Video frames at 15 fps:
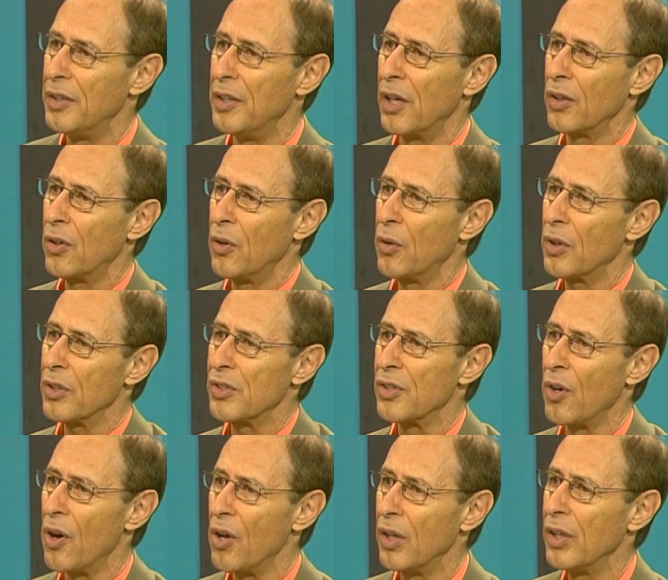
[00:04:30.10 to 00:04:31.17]
Now,
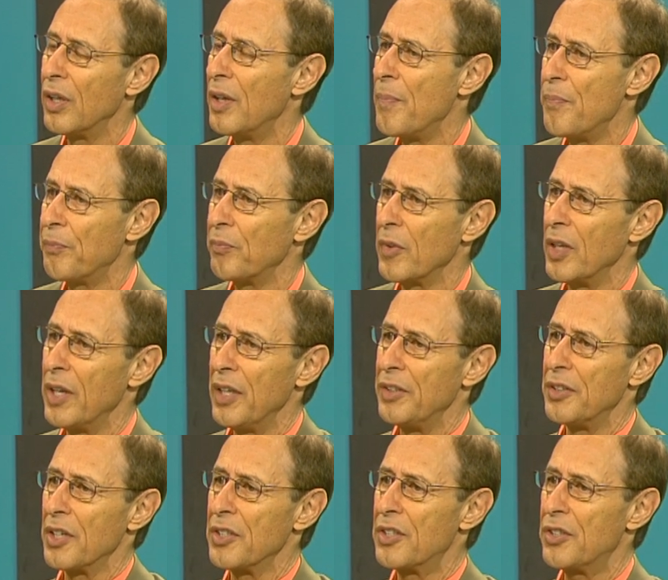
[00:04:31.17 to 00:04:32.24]
cortisol
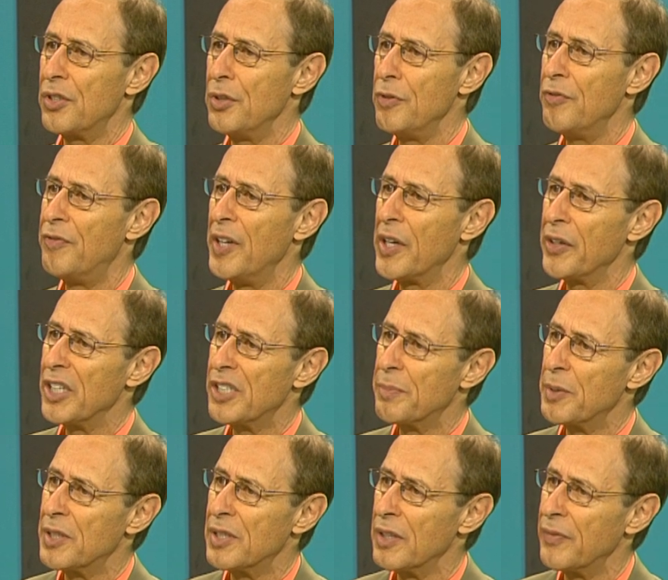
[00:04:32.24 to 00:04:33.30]
does two very
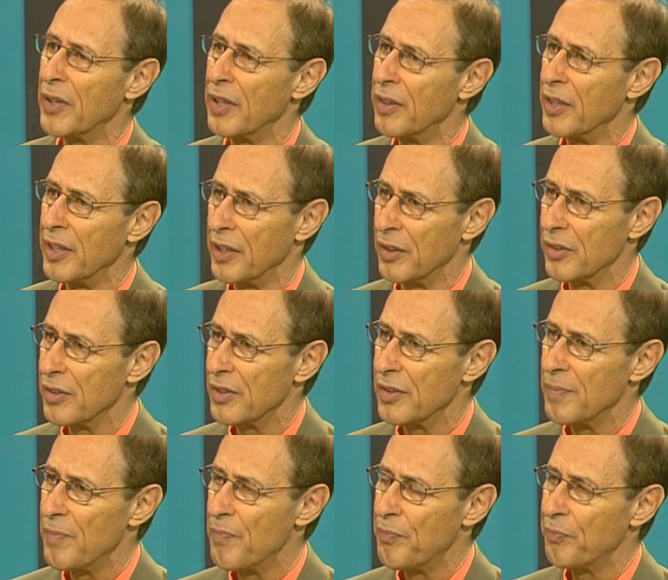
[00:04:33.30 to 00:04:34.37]
specific things.
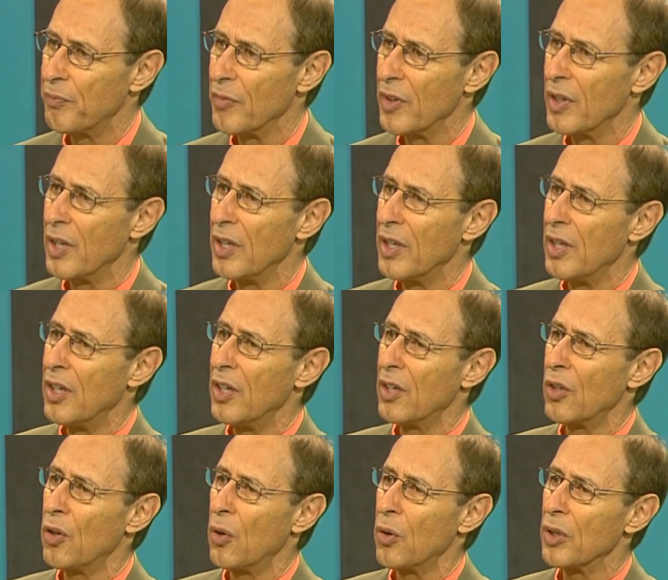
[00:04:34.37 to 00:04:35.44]

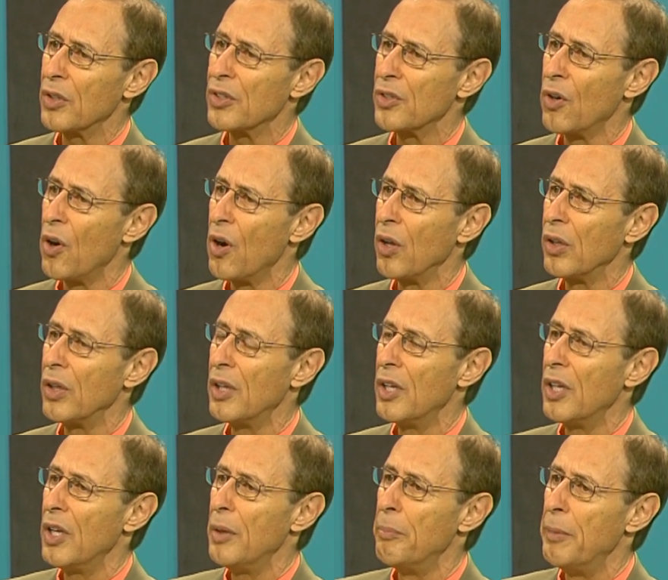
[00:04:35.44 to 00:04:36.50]
Cortisol
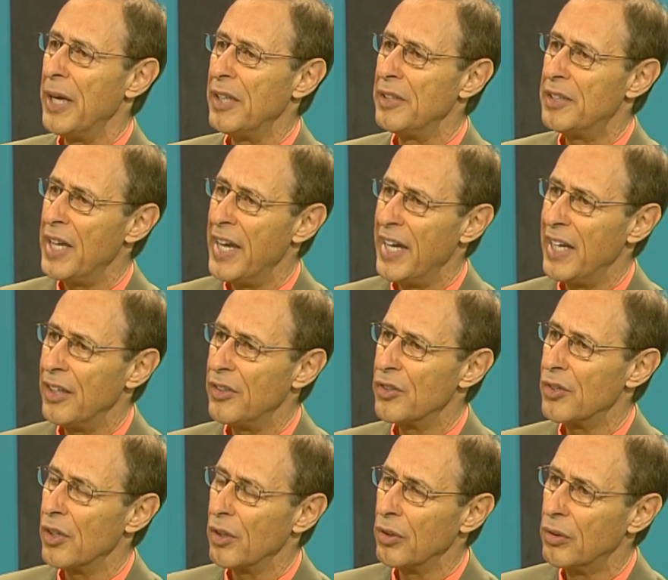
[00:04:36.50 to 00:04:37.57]

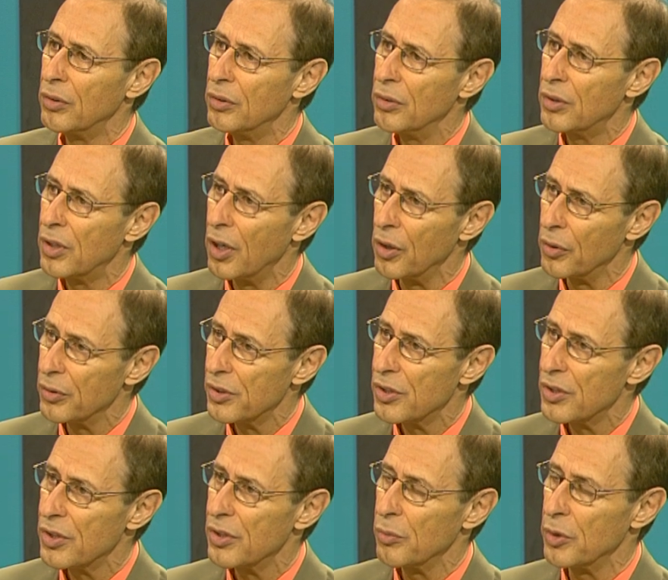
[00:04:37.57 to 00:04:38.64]
maintains
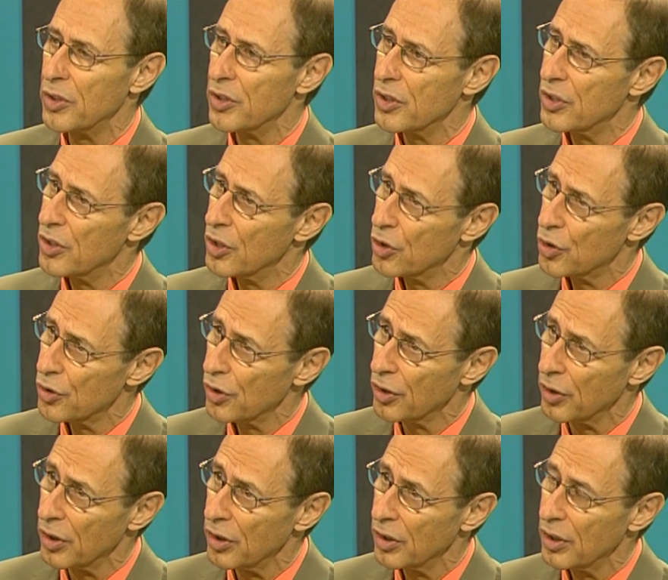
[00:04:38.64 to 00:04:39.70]
glucose, which is
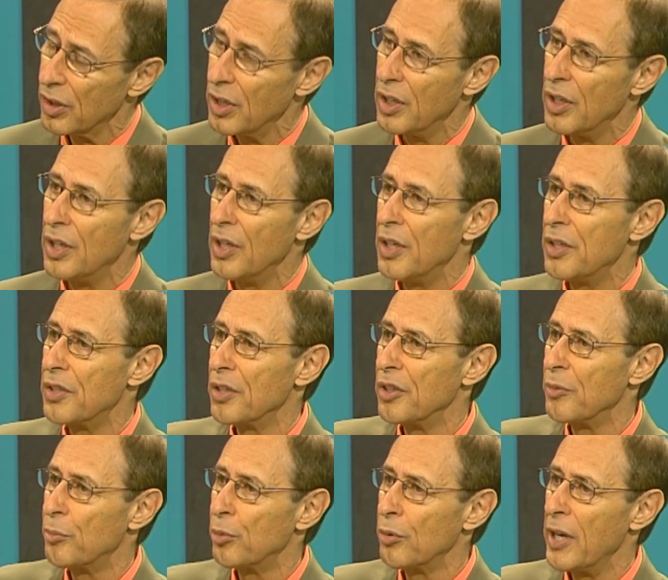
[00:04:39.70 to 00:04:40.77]
sugar, to
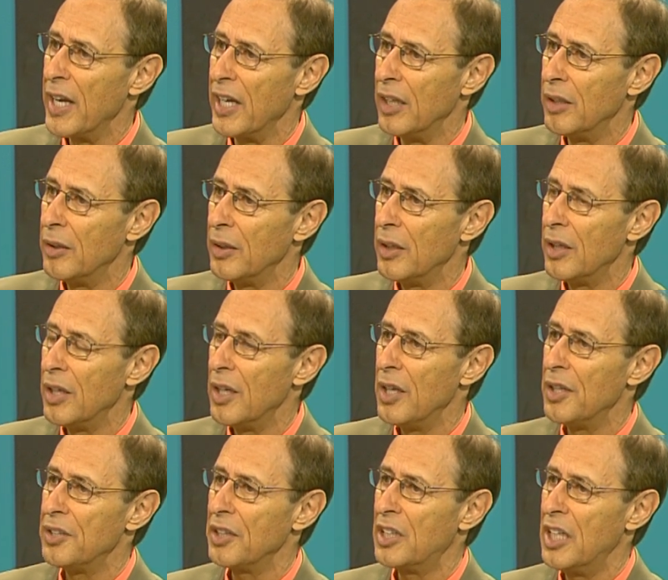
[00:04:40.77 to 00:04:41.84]
the brain
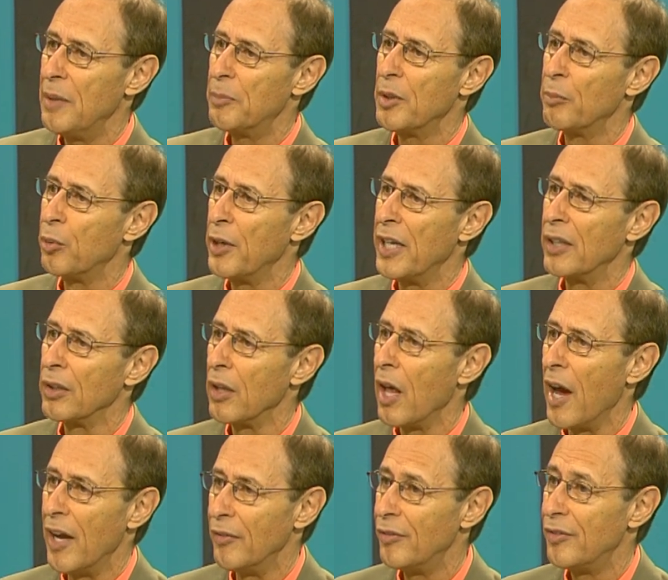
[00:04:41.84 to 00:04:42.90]
to keep the brain
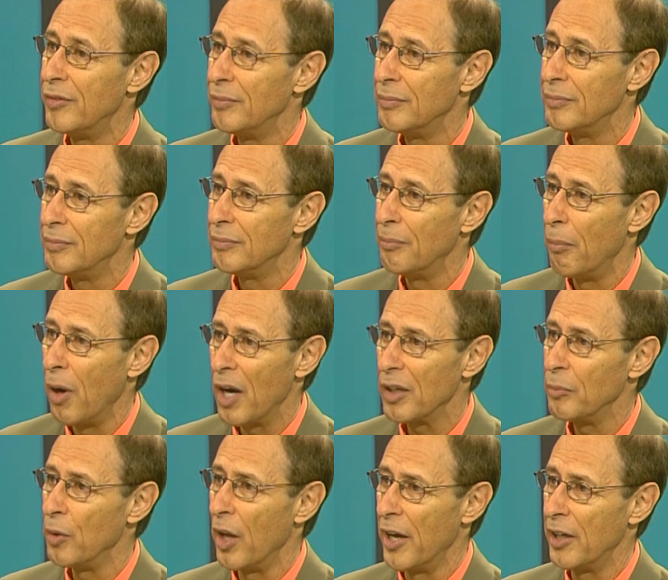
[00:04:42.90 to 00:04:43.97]
alive.
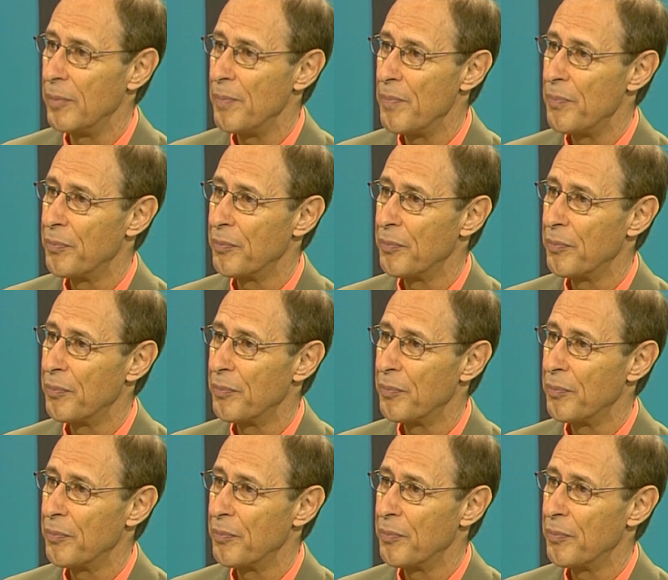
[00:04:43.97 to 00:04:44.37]
Bottom line,